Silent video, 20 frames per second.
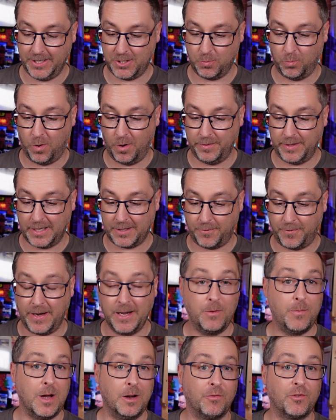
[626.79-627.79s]
one that's
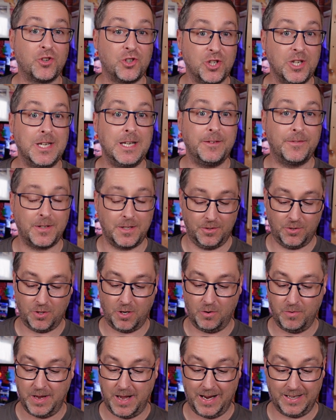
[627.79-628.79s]
very well received.
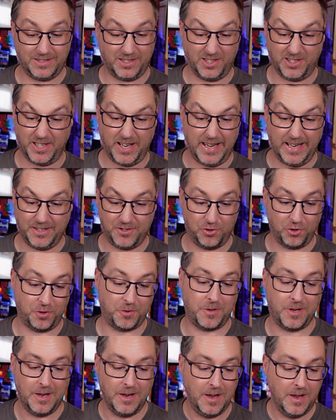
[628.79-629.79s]
So yeah, as I say, it's
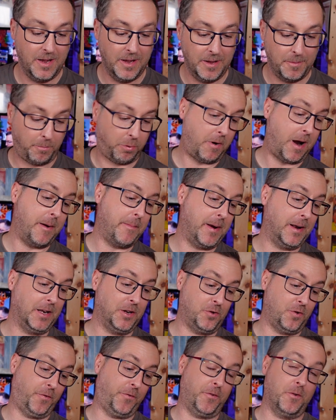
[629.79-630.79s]
just primarily
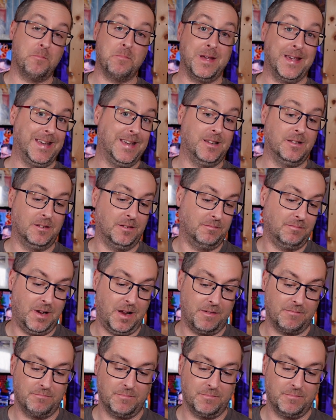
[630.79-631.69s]
just for me and